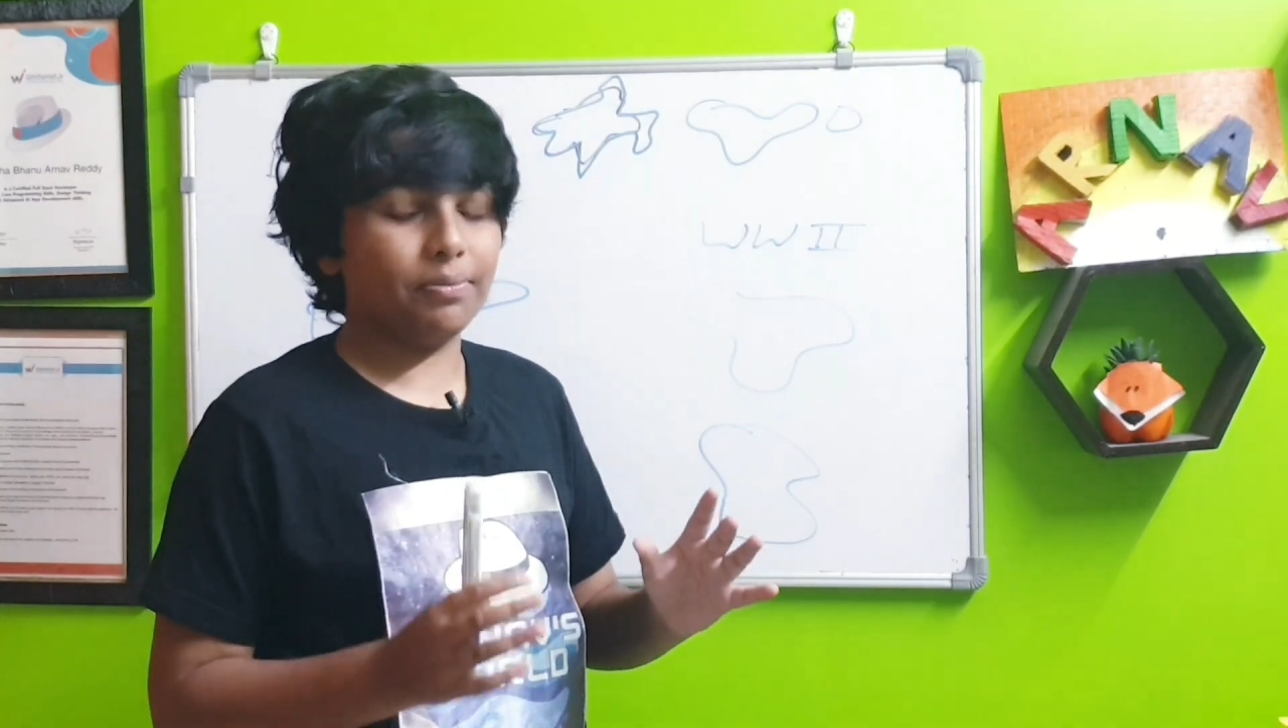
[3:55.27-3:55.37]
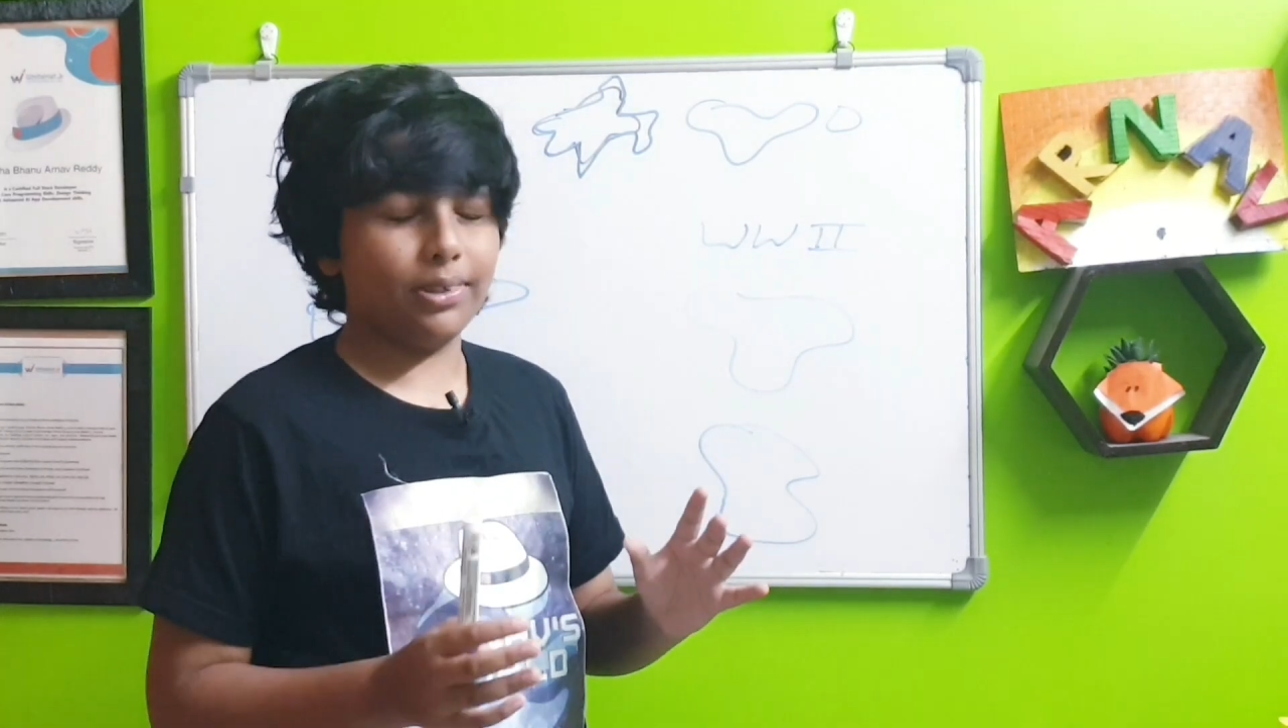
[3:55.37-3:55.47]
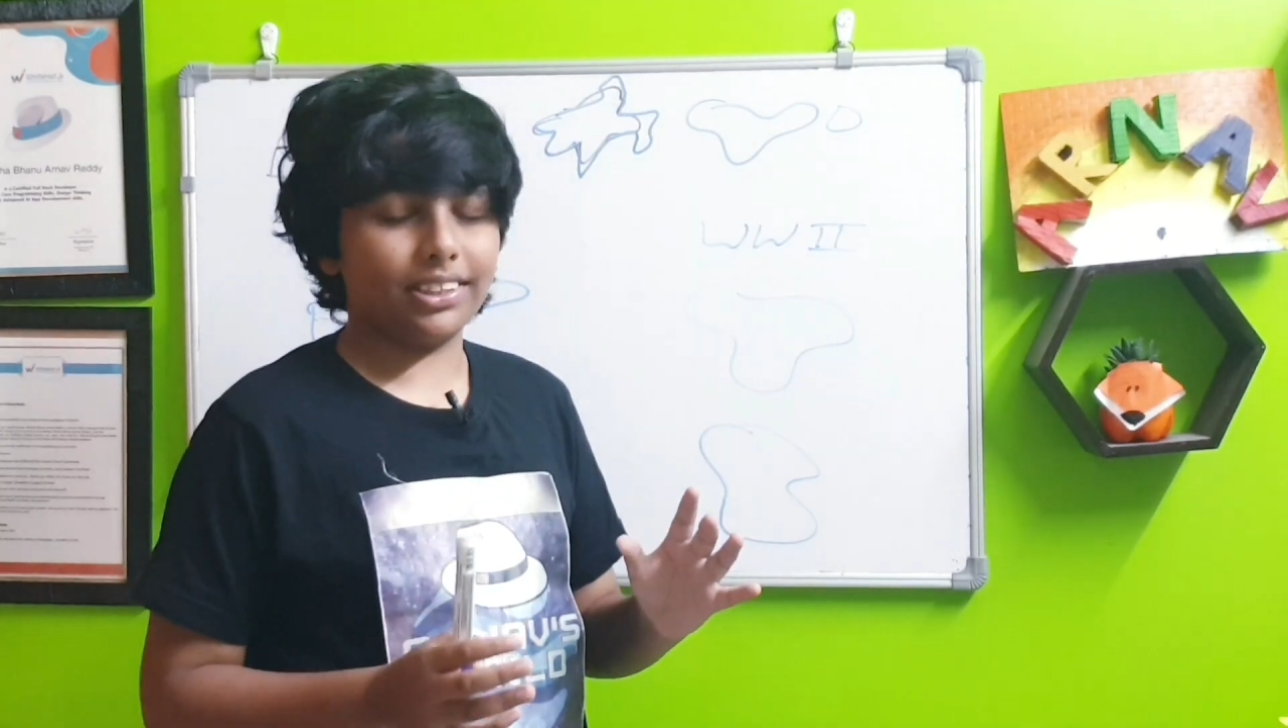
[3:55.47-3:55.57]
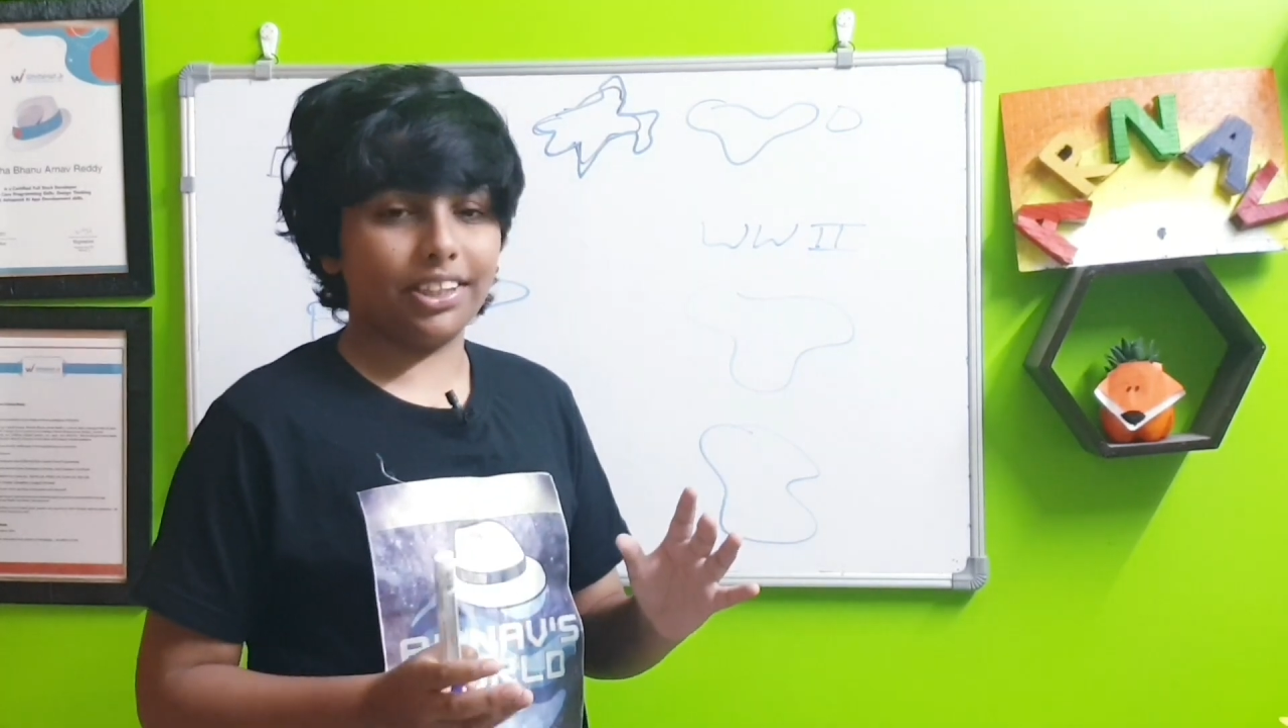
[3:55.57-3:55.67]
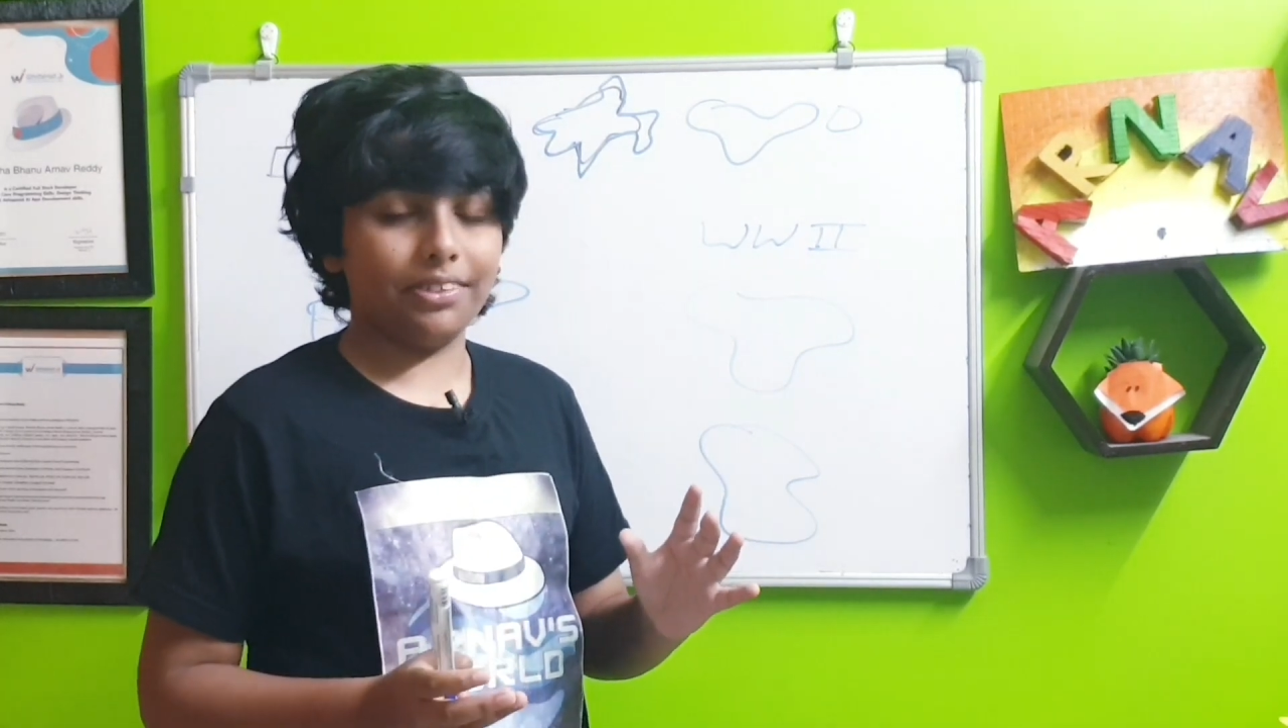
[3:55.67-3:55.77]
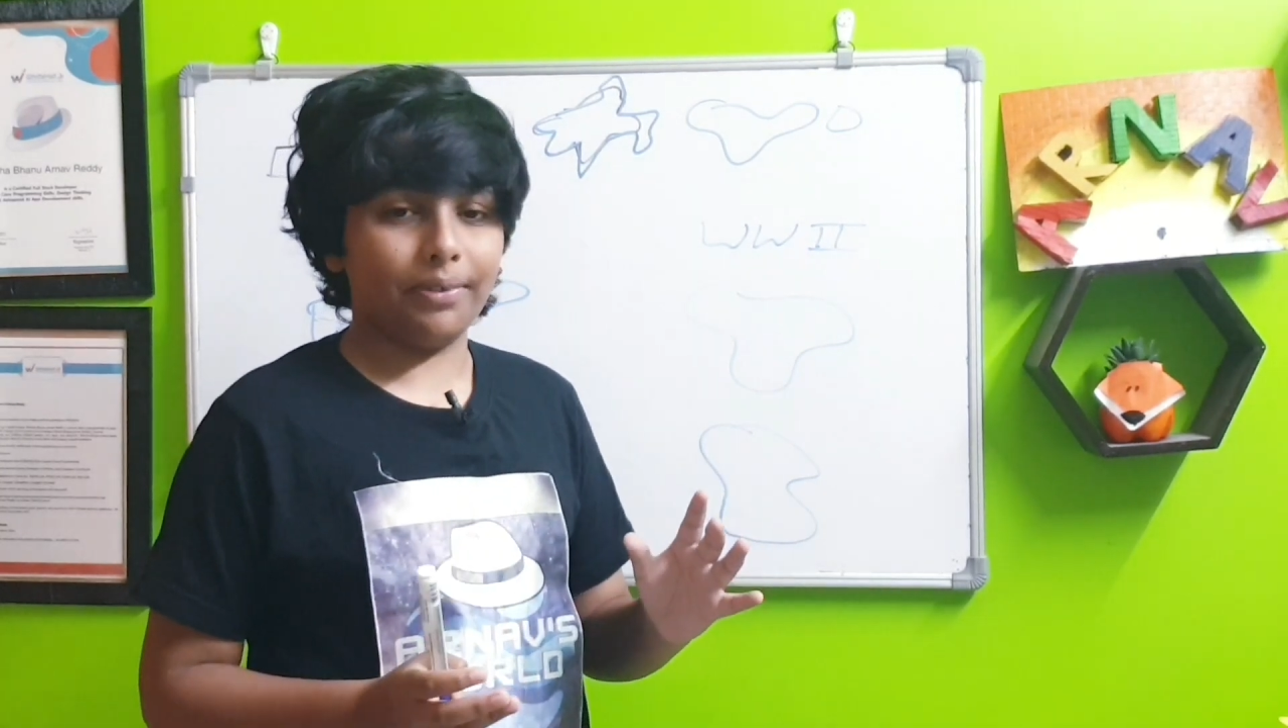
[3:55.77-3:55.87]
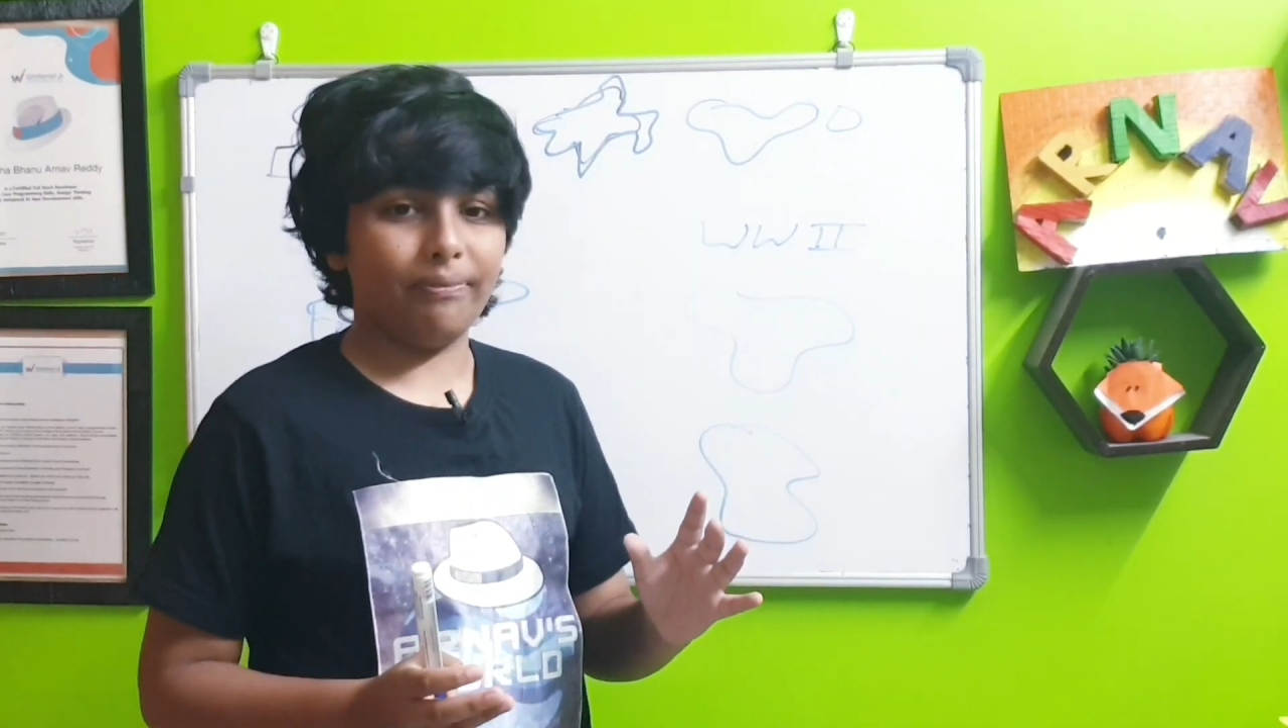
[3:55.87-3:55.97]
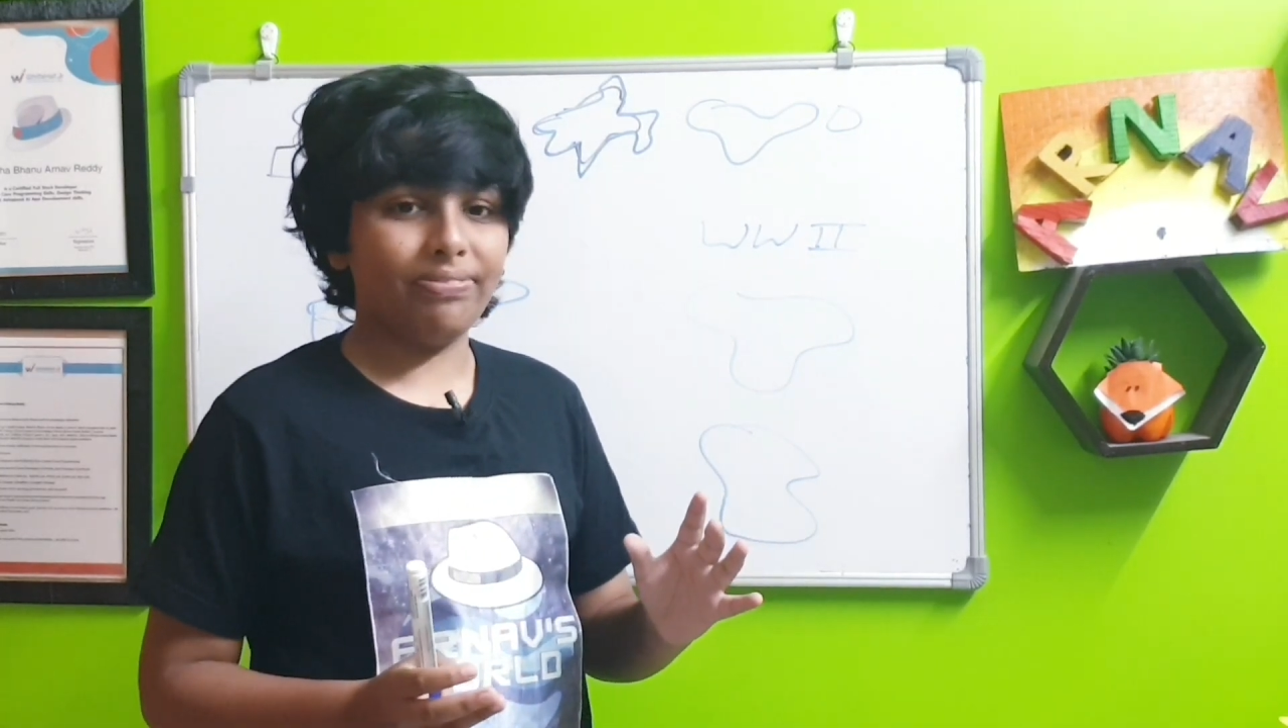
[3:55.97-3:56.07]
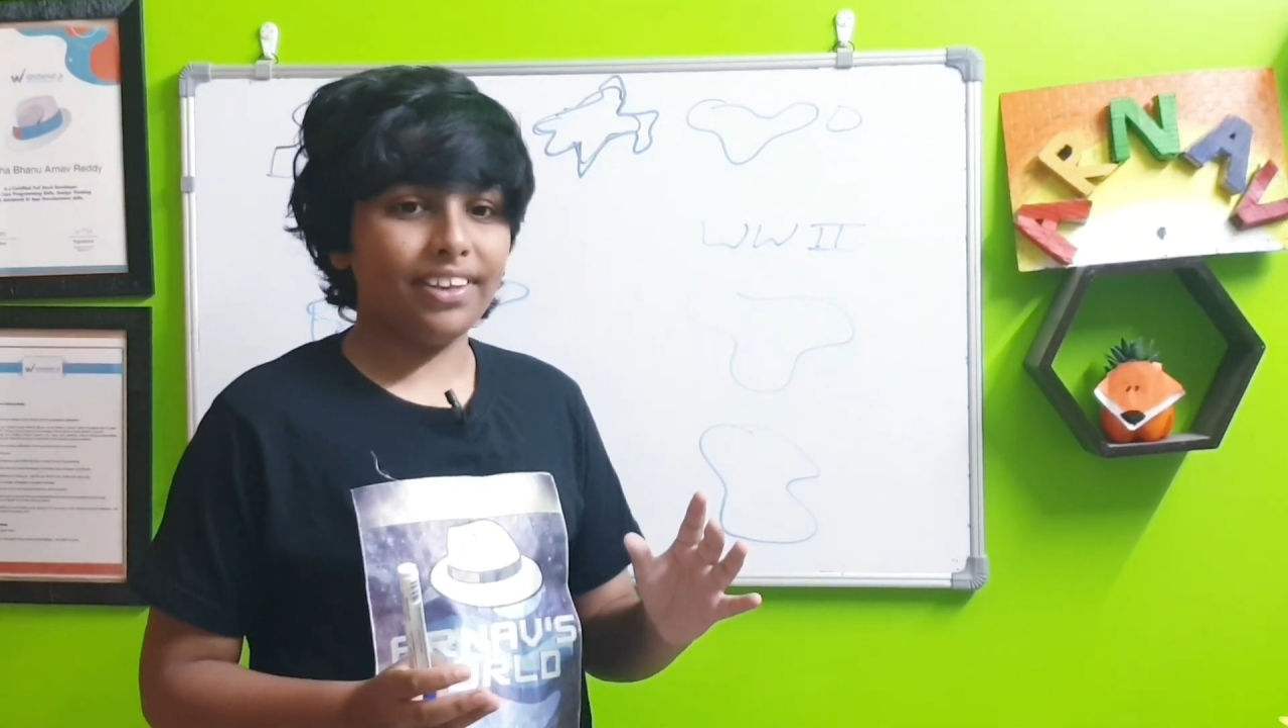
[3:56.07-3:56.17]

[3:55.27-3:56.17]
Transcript: both of them.